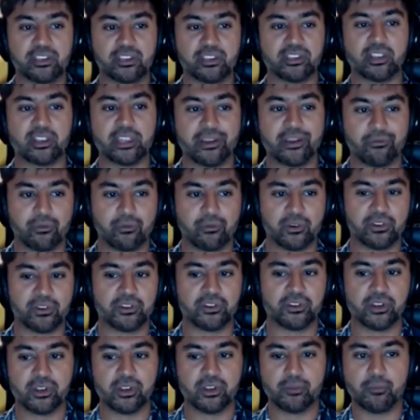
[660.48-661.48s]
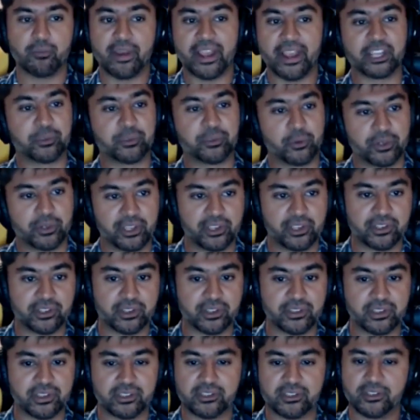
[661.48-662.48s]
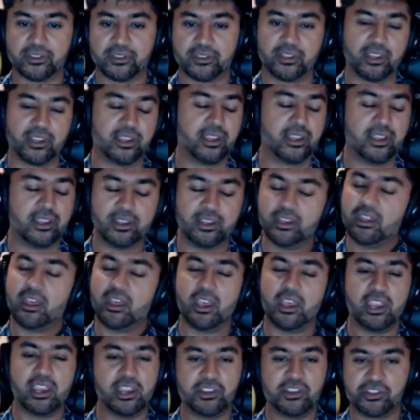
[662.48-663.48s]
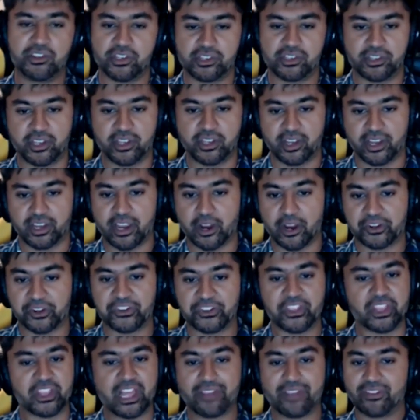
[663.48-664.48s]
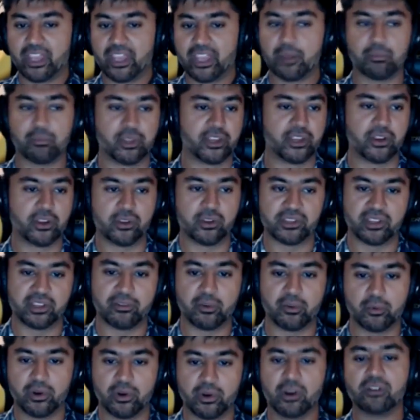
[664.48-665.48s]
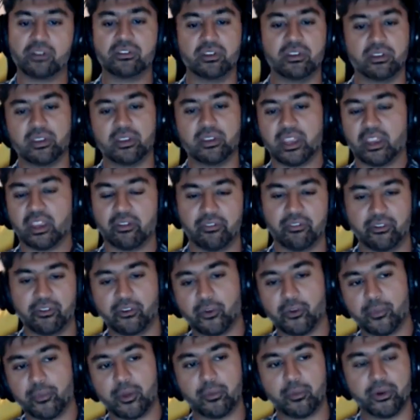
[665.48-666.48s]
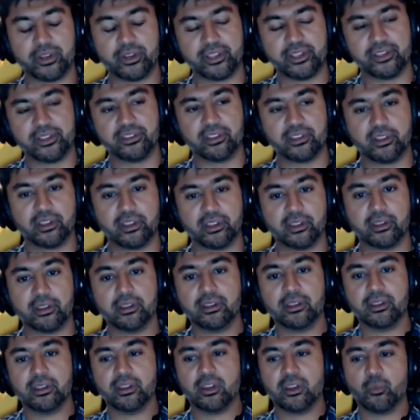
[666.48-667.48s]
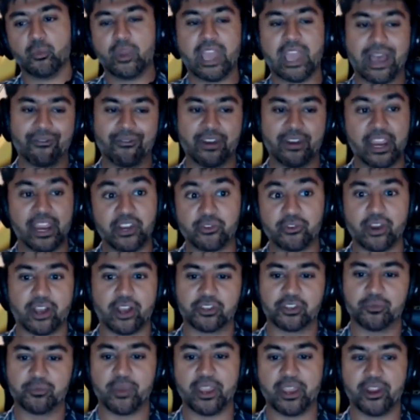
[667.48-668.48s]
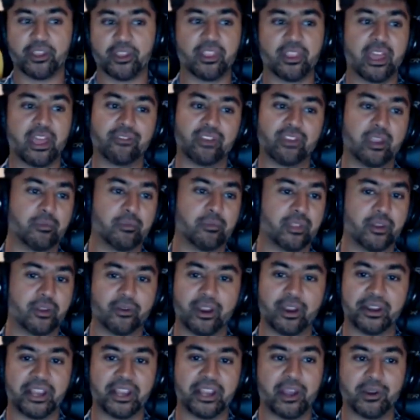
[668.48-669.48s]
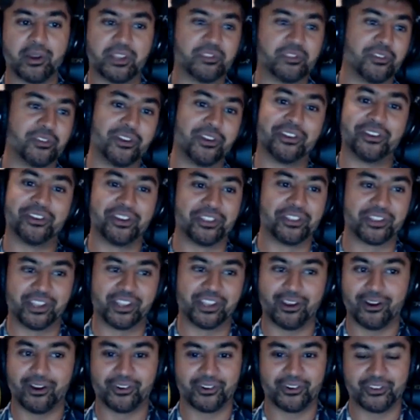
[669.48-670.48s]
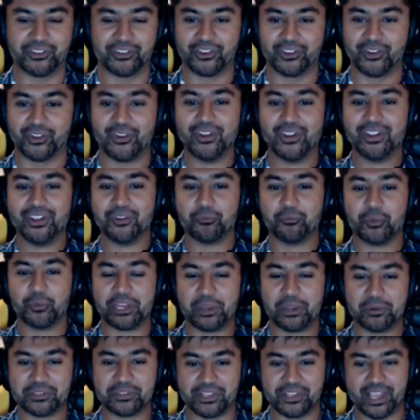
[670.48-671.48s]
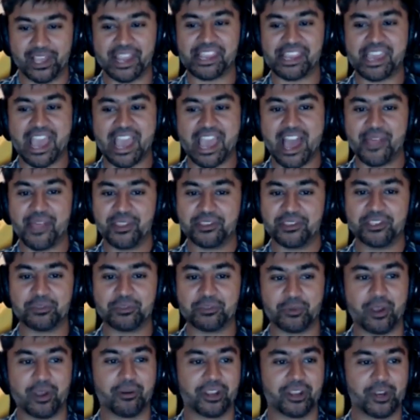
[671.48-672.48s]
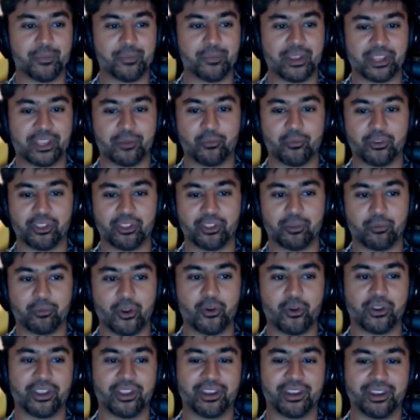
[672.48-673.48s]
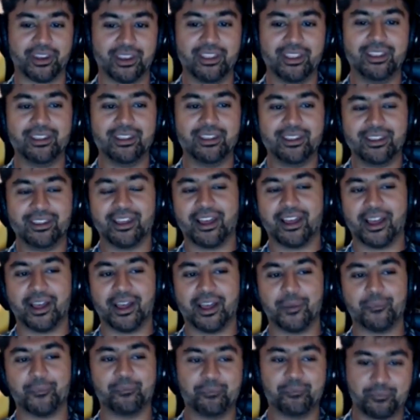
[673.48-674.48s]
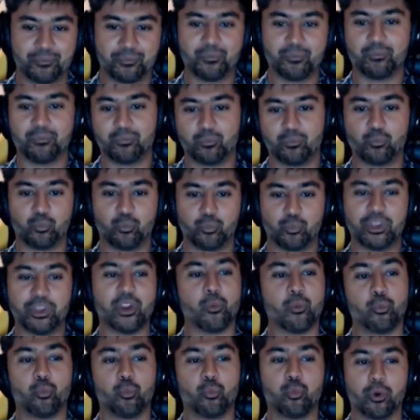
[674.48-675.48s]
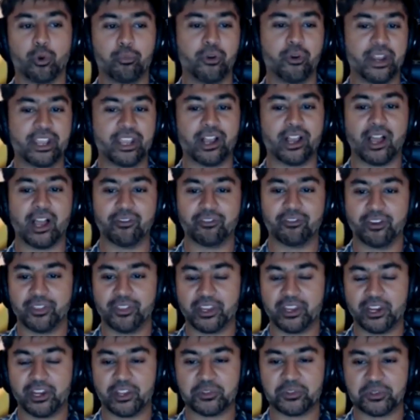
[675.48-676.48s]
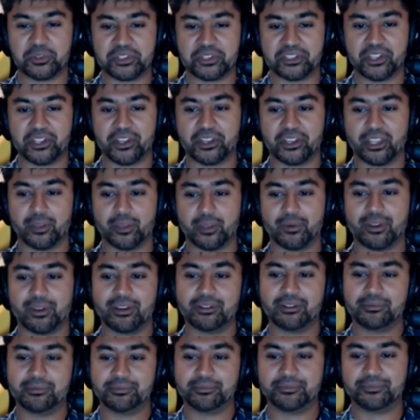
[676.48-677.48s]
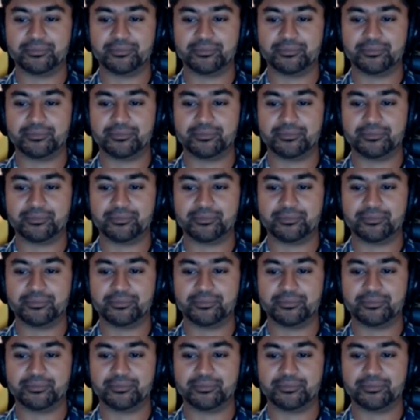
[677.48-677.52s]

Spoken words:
needs to leverage my expertise consistently, he's just a character that live gameplay knows how he works, and they can figure him out pretty easily. Right. We have an Aatrox main on live gameplay right now, and he's very good at the character. So when he was like, yeah, this is probably going to make him really broken, we're pretty confident that he knows what he's talking about.